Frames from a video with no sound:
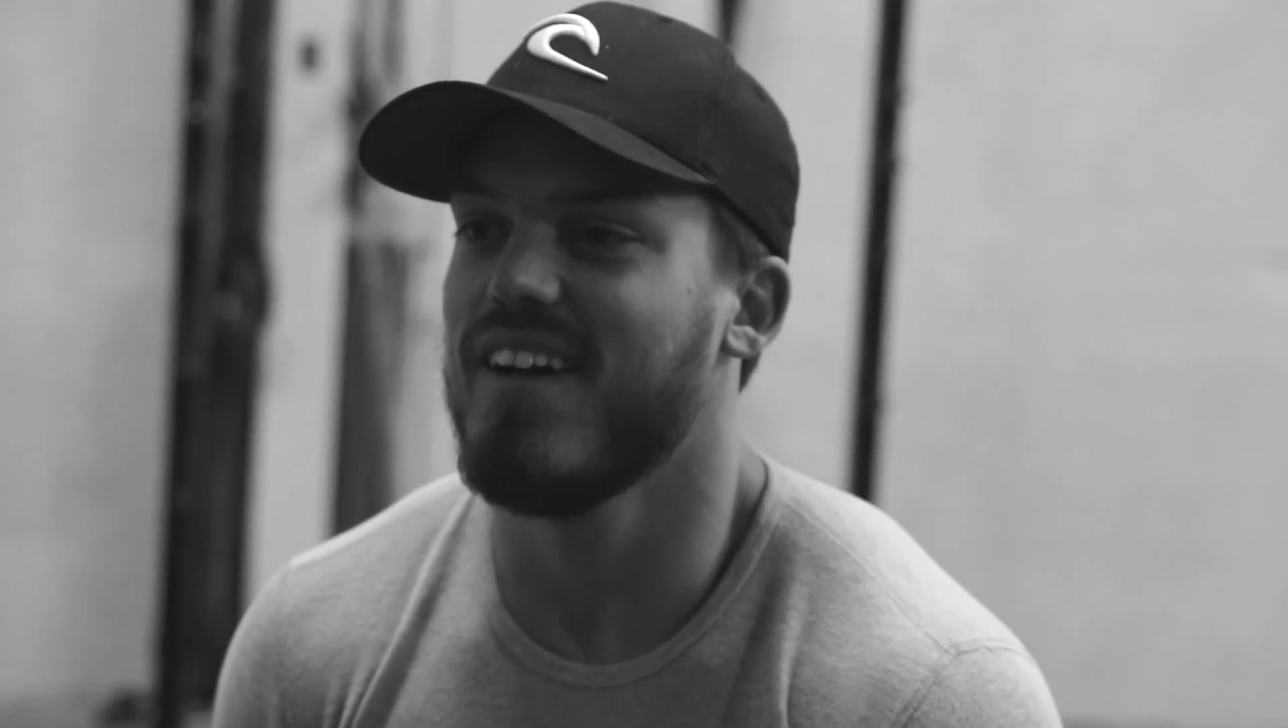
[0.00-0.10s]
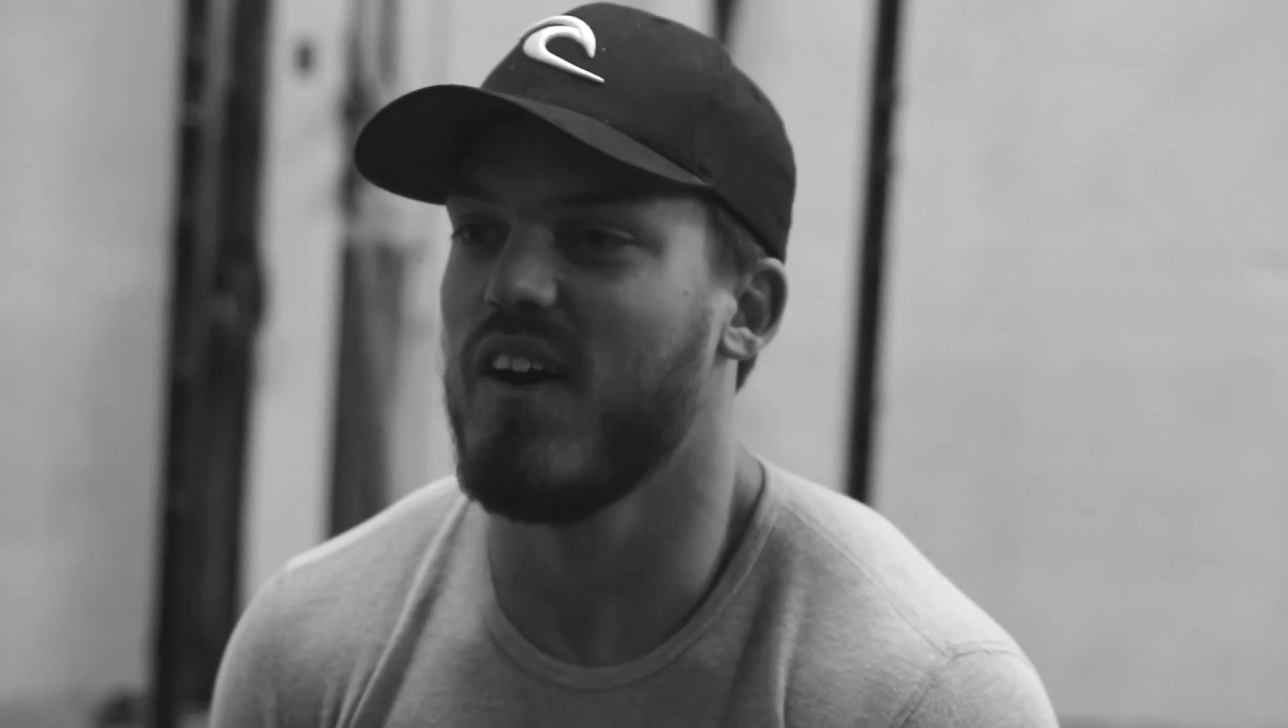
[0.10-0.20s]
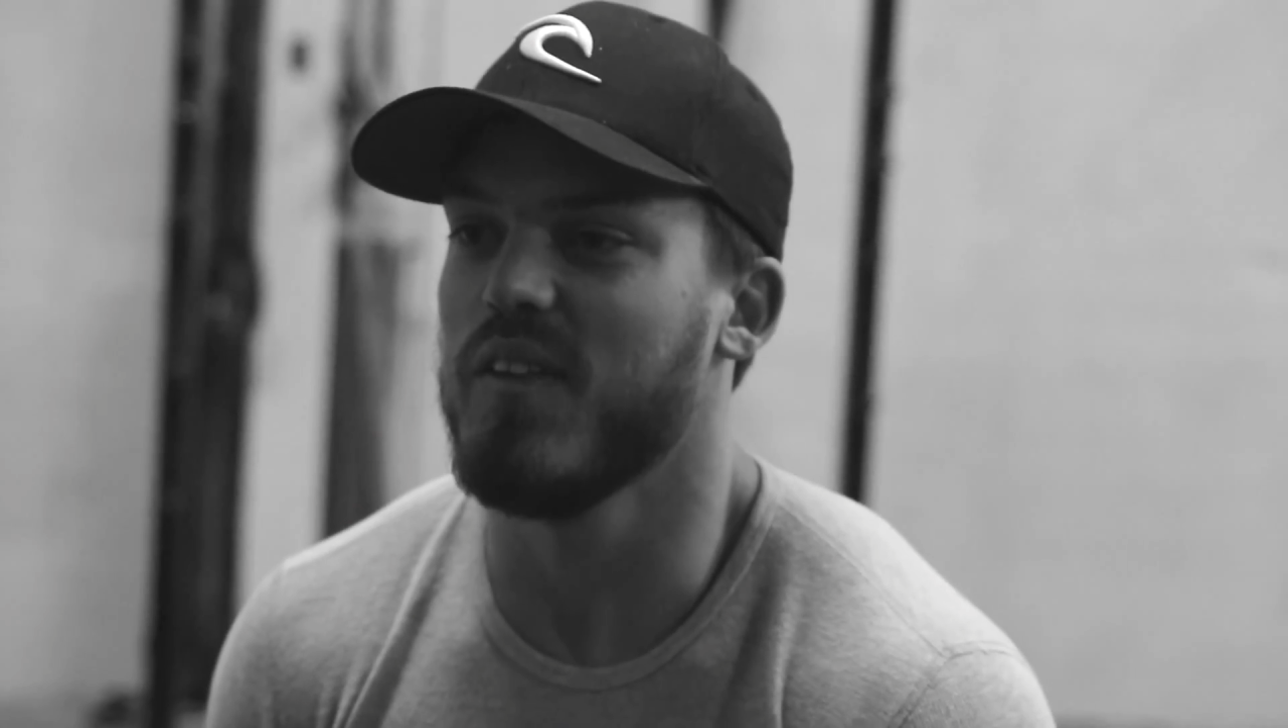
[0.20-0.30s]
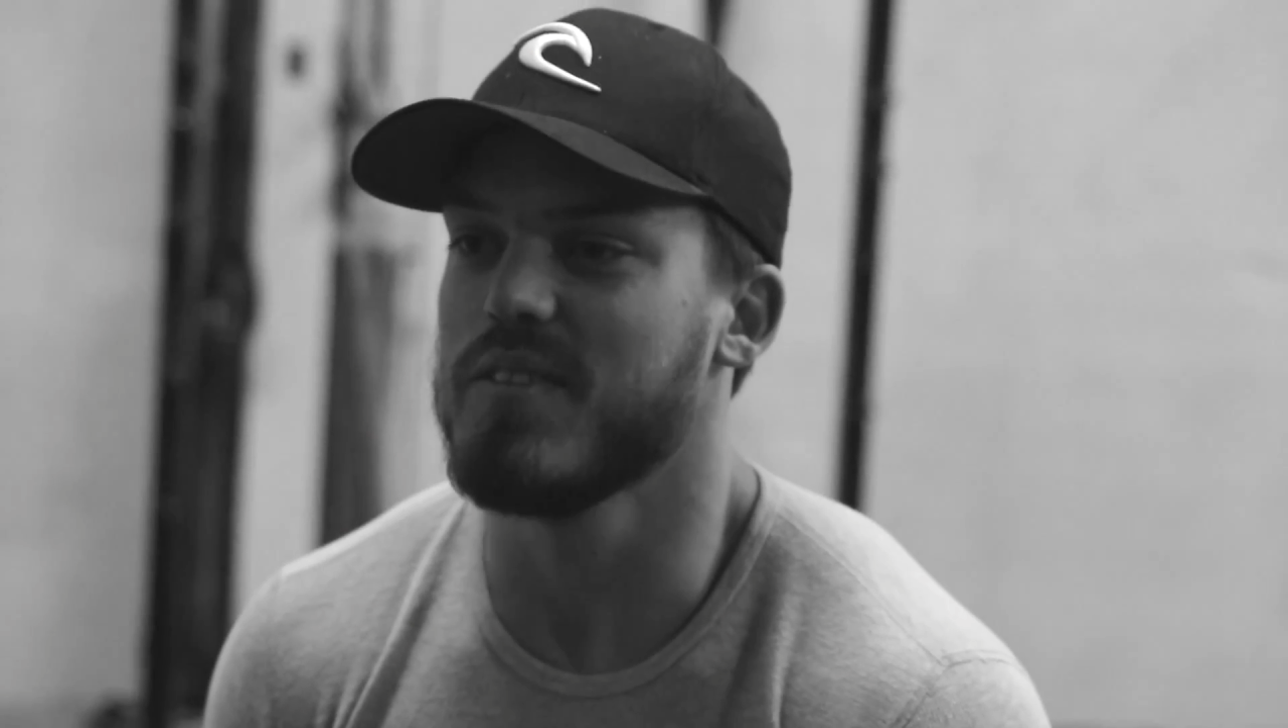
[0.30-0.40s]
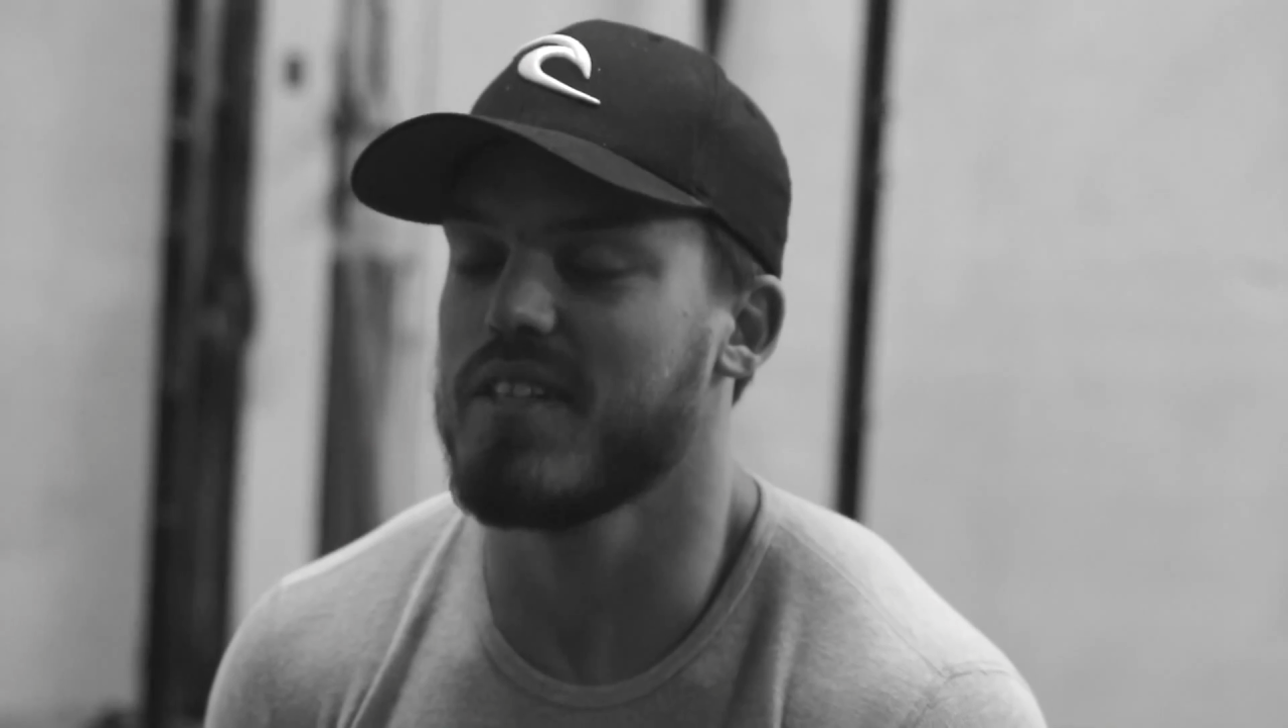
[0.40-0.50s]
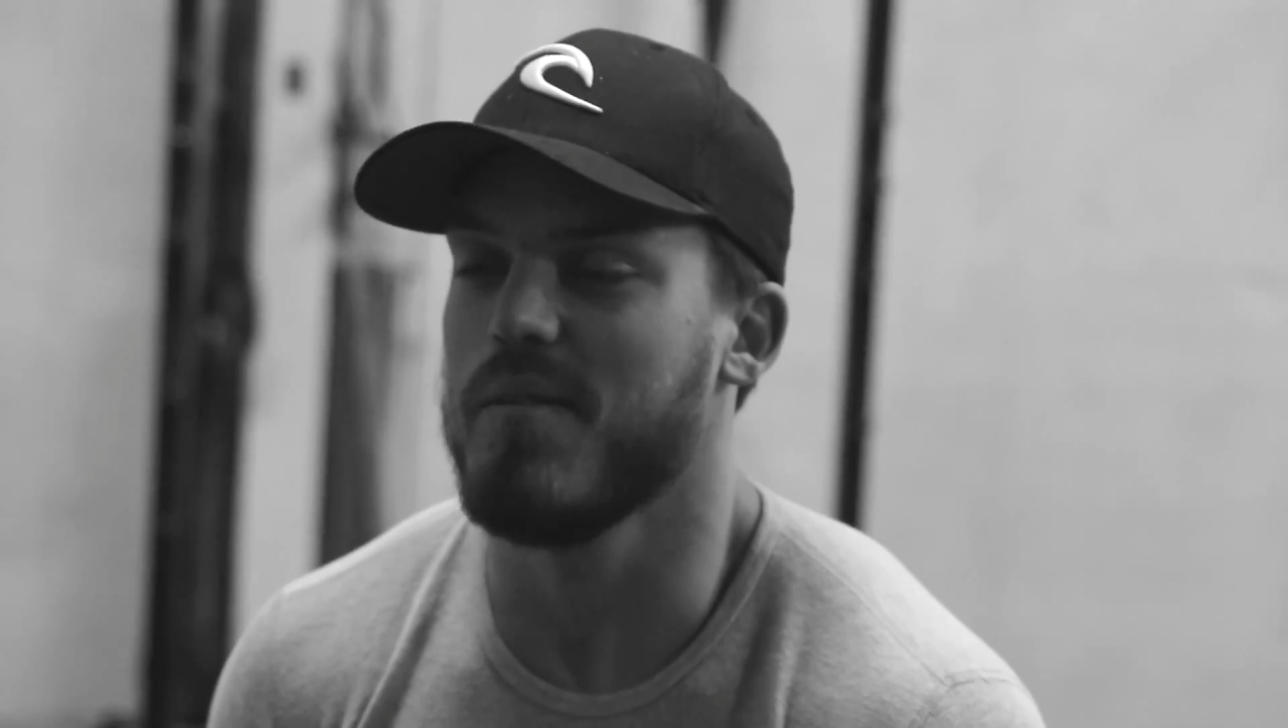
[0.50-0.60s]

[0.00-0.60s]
all those